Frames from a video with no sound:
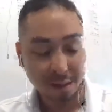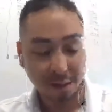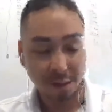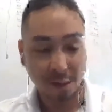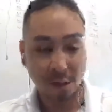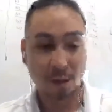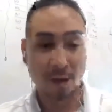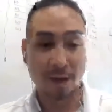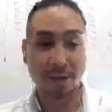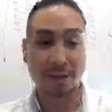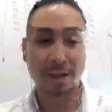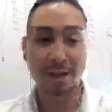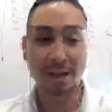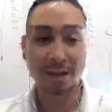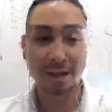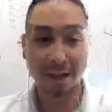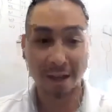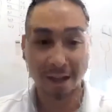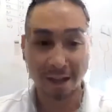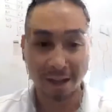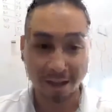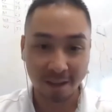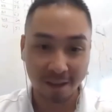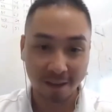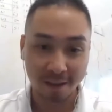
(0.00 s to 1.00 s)
I think
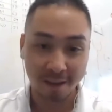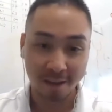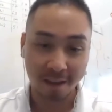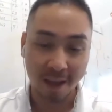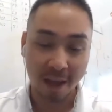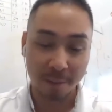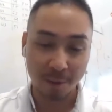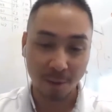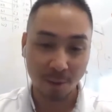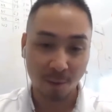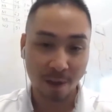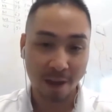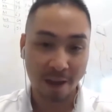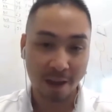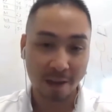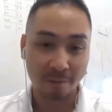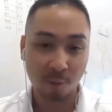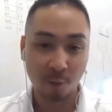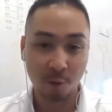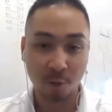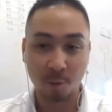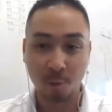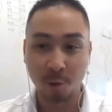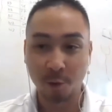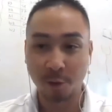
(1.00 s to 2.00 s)
Amazon will have
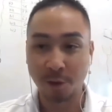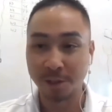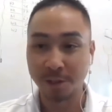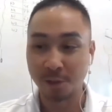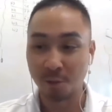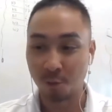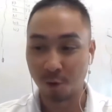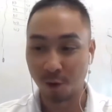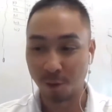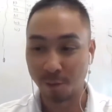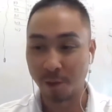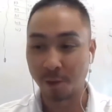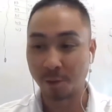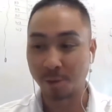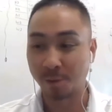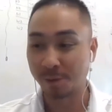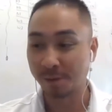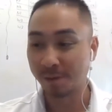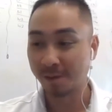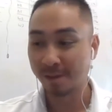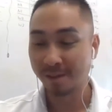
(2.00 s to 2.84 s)
more things to worry about.